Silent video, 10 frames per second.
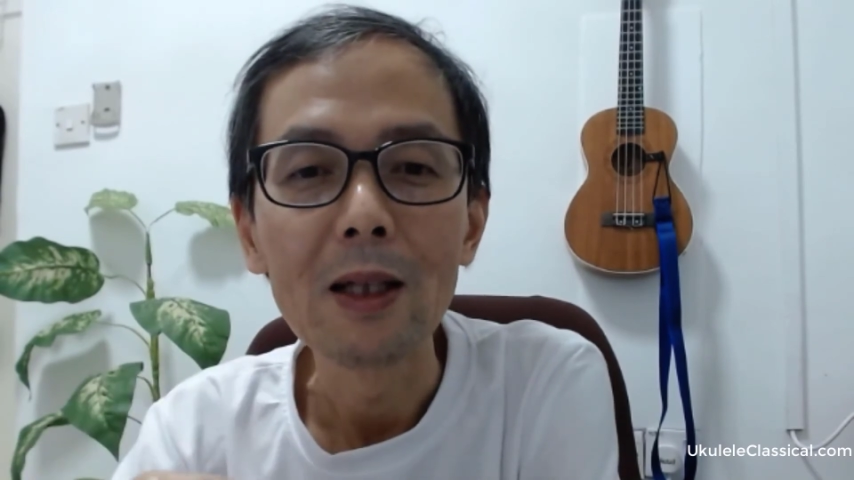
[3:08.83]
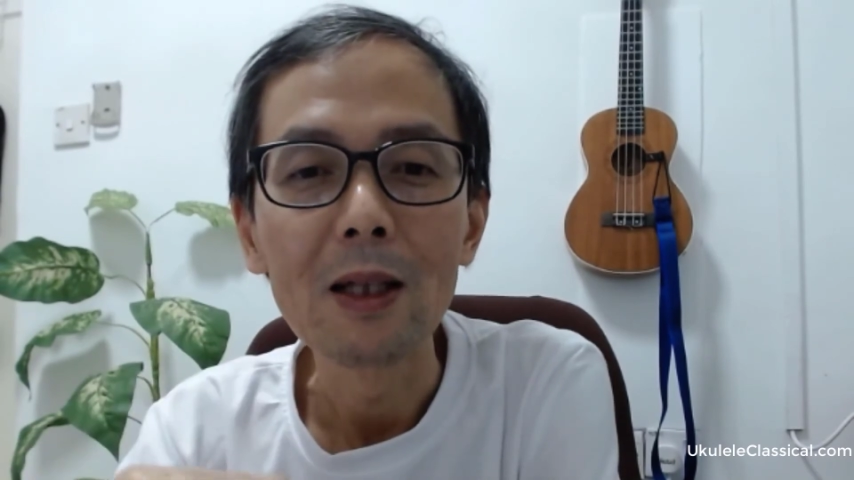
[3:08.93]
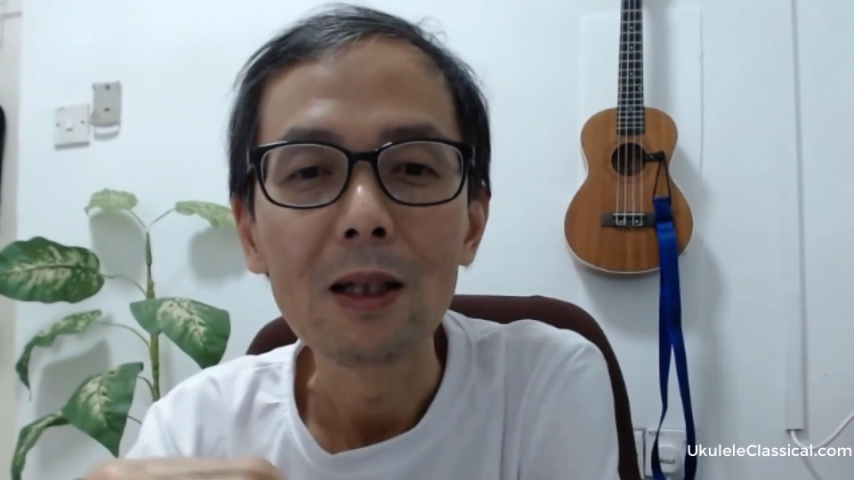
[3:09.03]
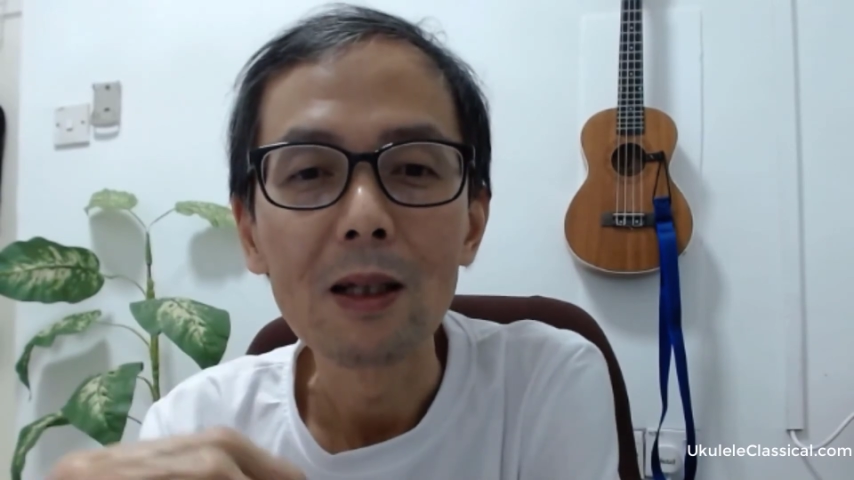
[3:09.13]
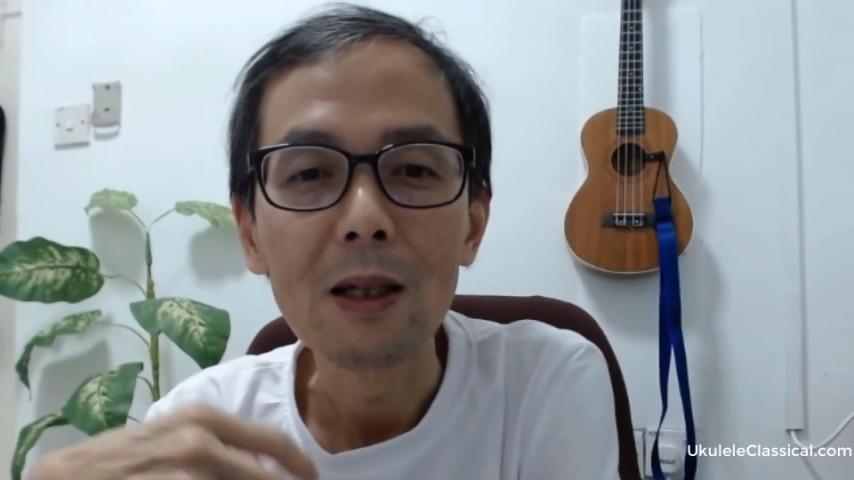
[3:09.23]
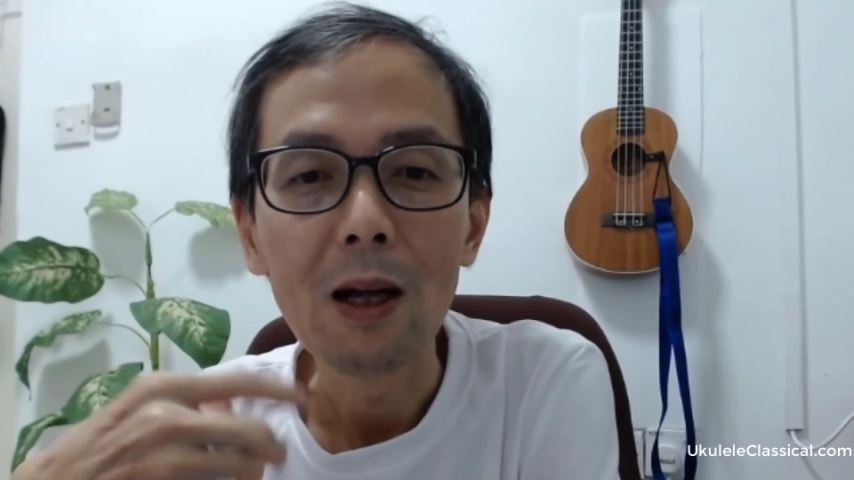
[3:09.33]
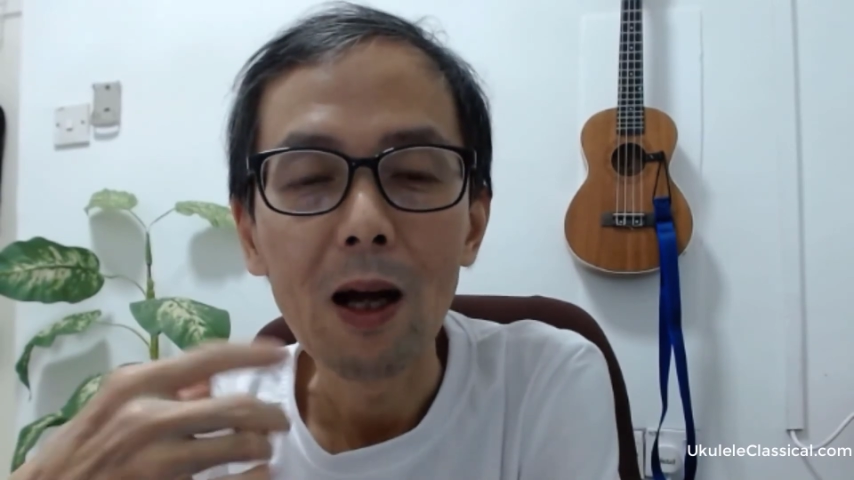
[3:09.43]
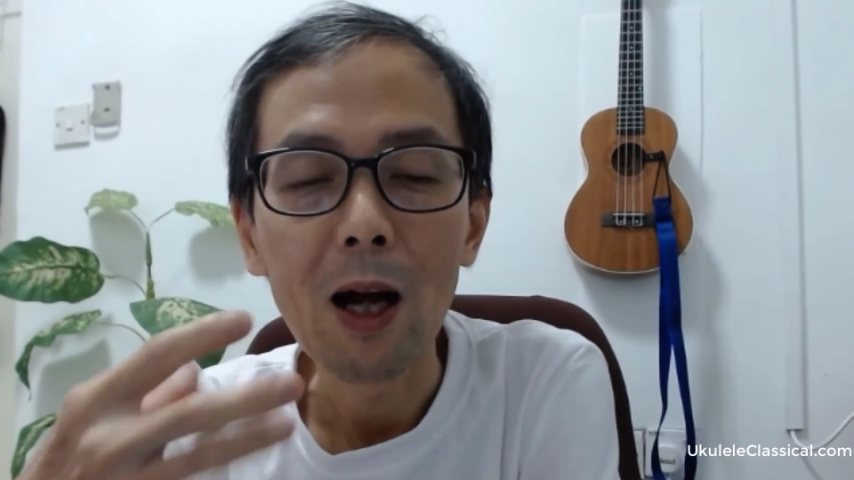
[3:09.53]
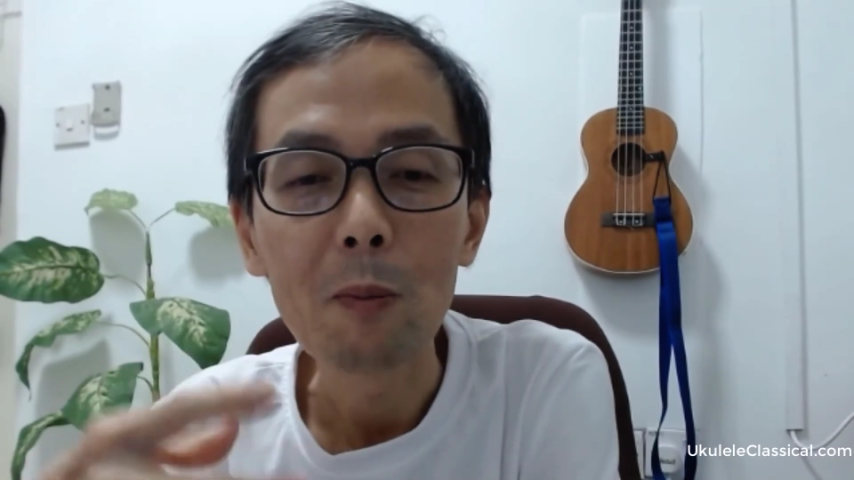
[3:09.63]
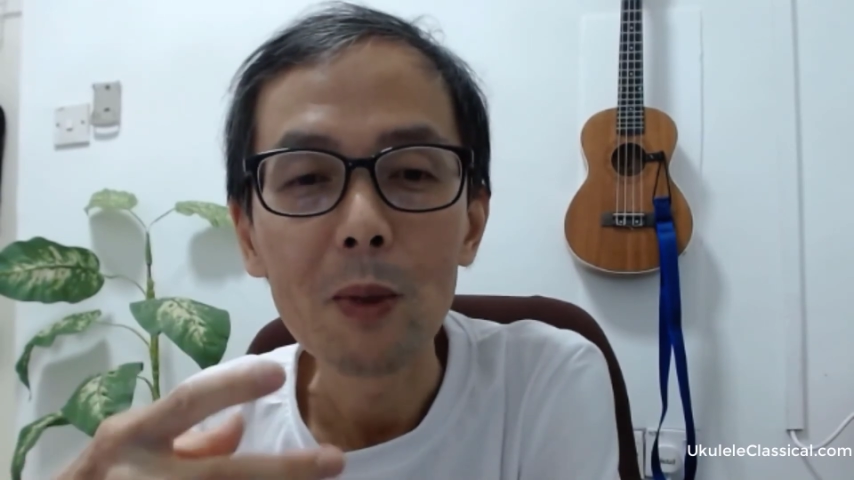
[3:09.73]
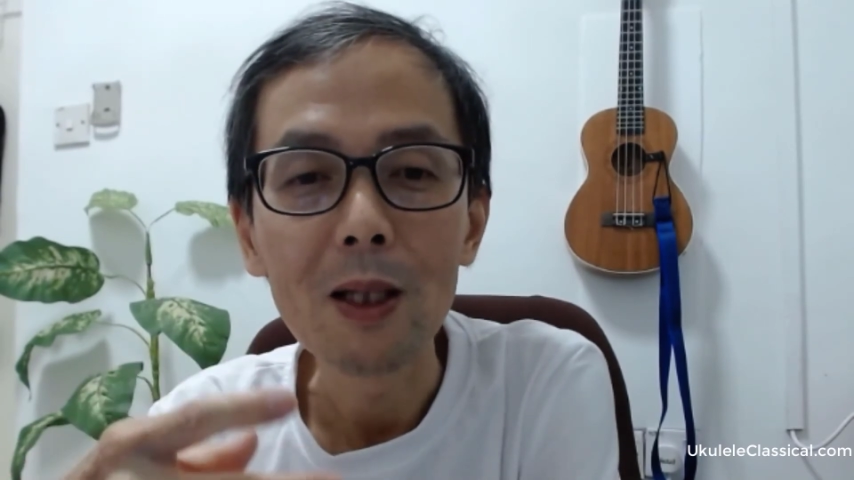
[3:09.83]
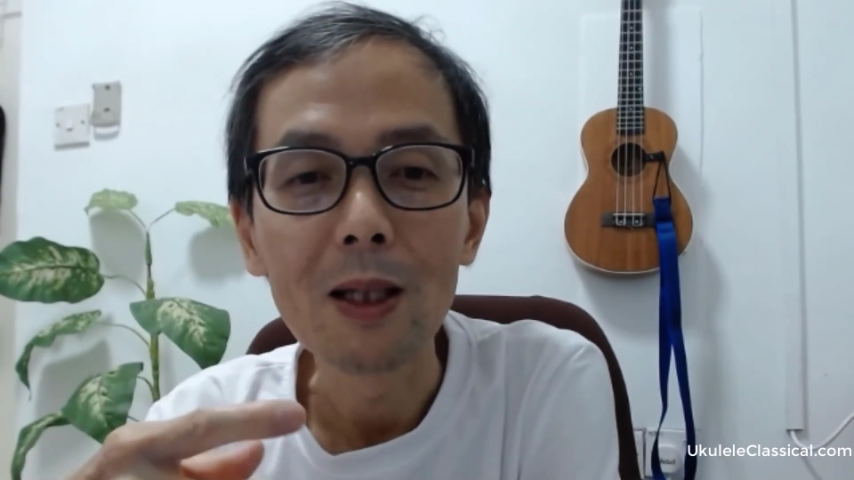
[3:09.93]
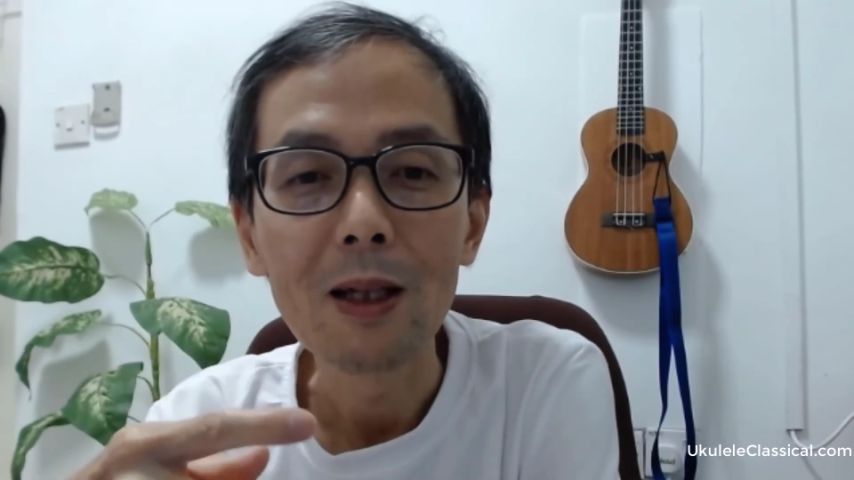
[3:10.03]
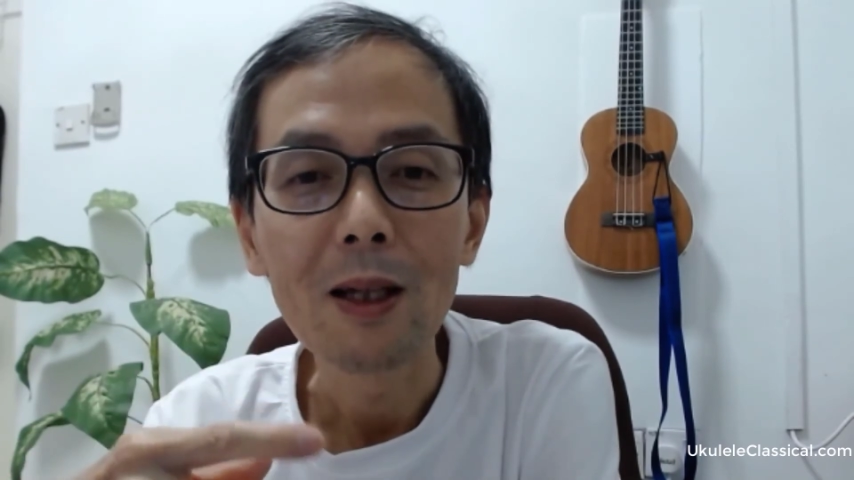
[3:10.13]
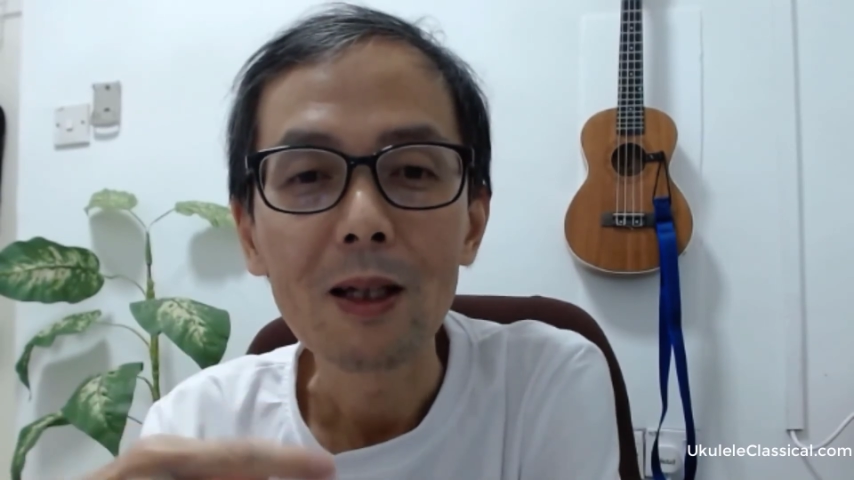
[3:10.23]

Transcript: the harmony,